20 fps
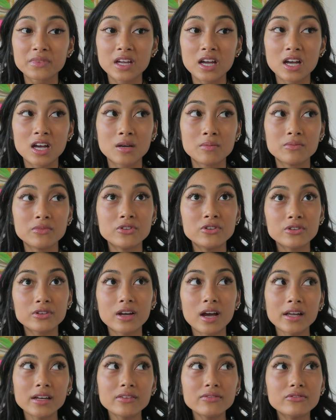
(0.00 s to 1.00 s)
um,
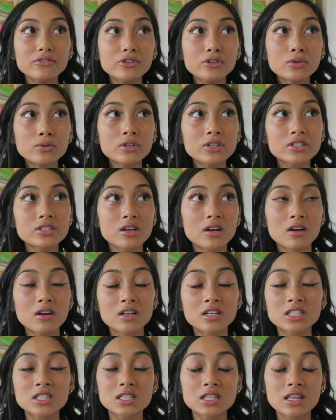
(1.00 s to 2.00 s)
kind of newer
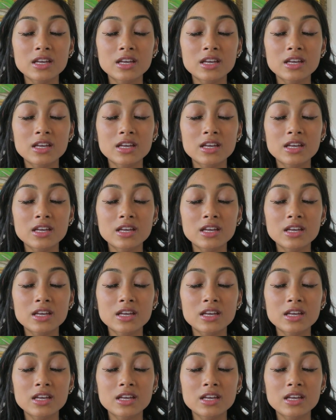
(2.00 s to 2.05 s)
songs.